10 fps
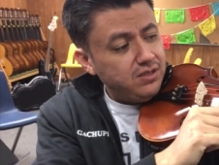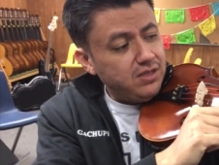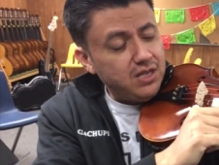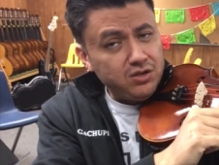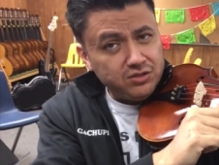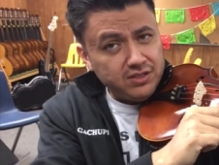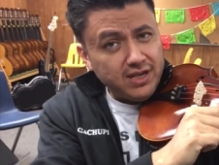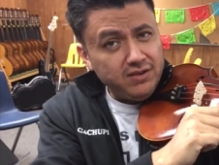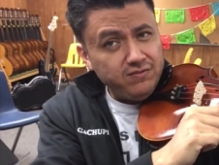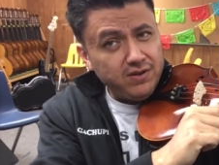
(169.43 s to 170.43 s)
Then your
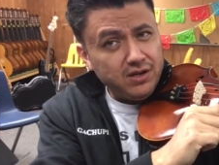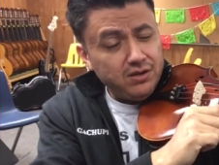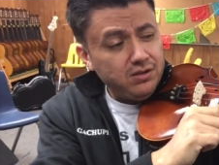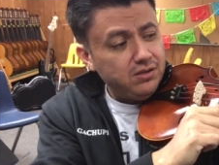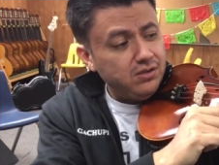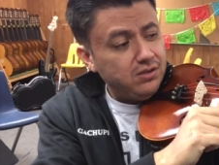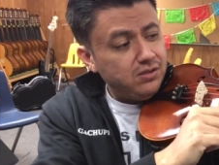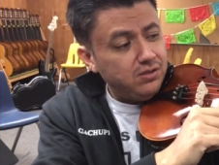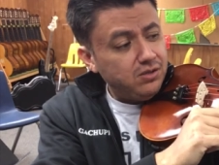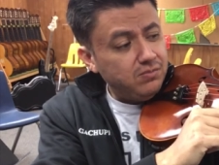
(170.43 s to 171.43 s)
second finger,
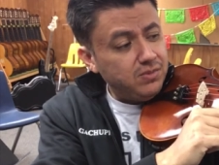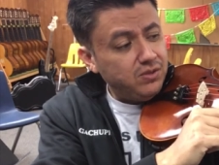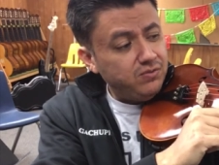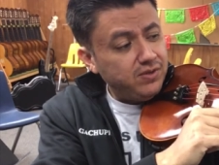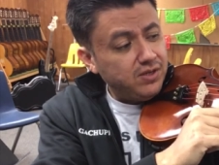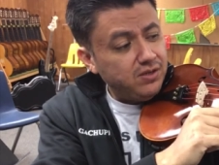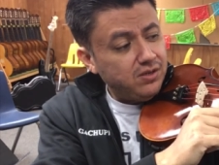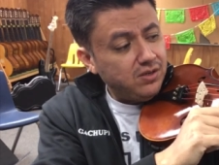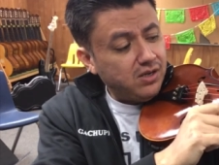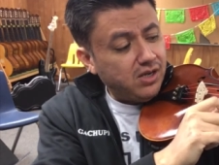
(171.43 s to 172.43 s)
your middle finger
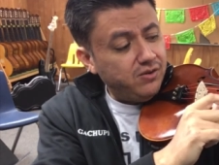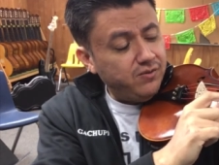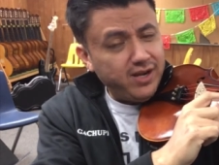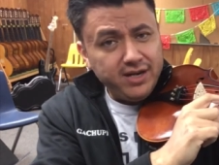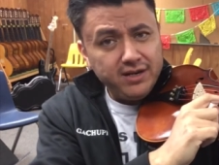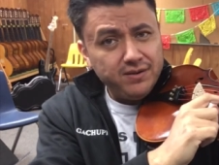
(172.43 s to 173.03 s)
on red,